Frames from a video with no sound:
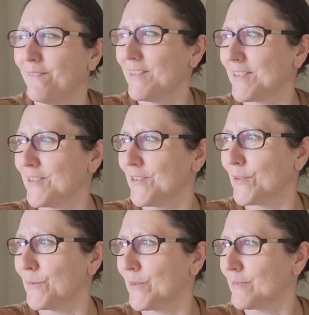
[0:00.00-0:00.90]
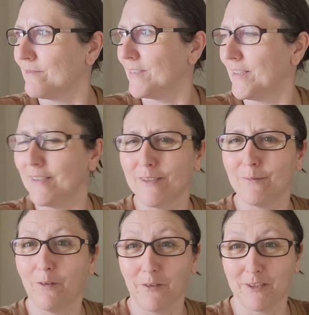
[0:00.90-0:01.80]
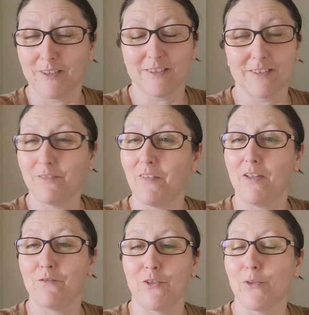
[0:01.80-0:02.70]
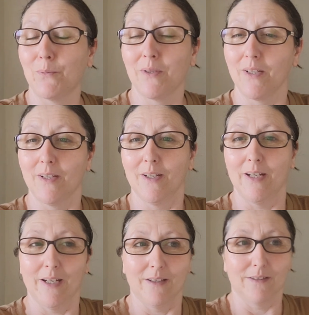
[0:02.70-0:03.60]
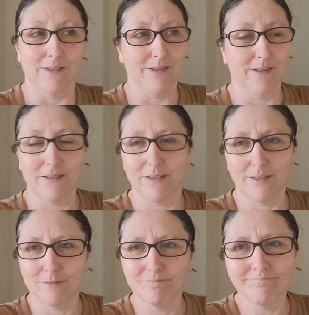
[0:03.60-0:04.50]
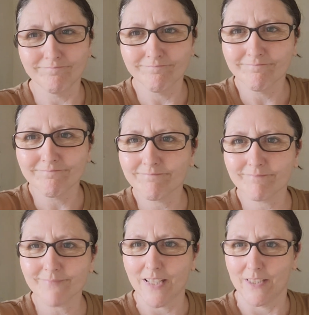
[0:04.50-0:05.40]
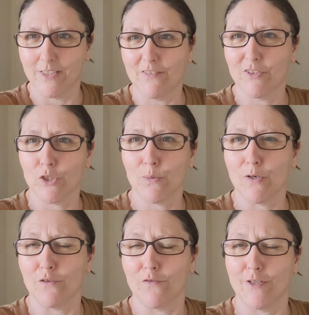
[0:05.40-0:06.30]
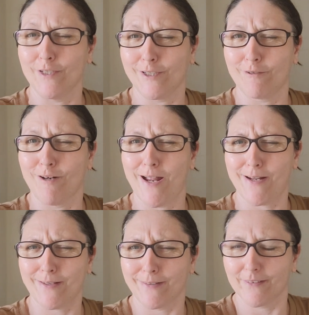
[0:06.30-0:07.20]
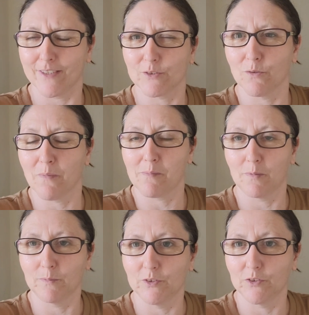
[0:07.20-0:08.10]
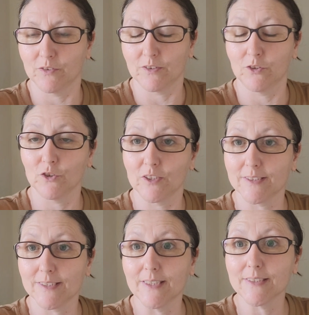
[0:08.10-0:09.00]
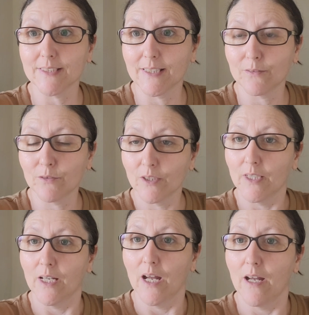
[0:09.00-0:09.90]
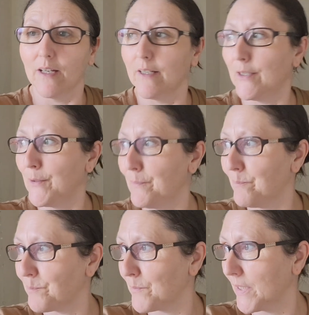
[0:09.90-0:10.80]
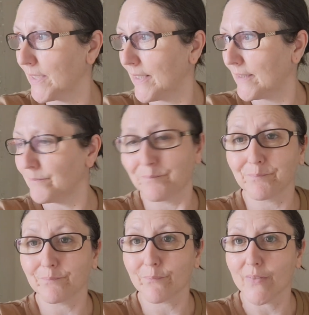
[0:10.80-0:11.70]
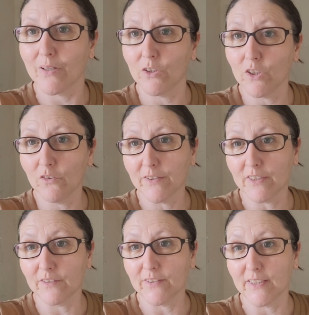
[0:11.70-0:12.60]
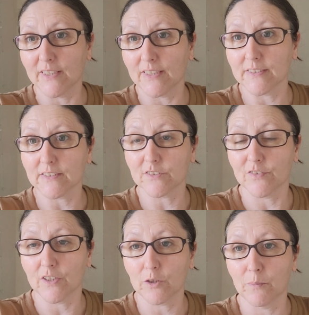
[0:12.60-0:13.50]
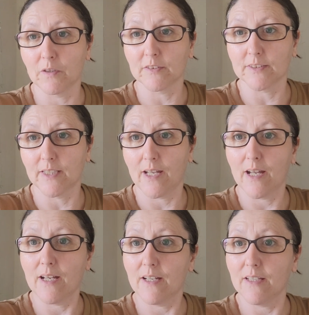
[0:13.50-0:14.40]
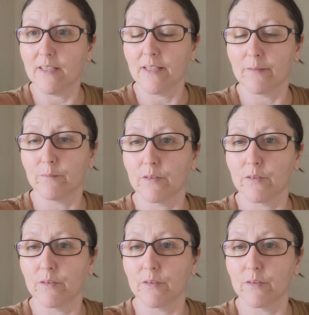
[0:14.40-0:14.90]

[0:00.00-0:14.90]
What's the other one? Oh God, there's a fair few. Oh, "You're never too old for a crack." That's what my mum usually says now. But yeah. I'm gonna love you and leave you guys. I just thought I'd come on and say hi.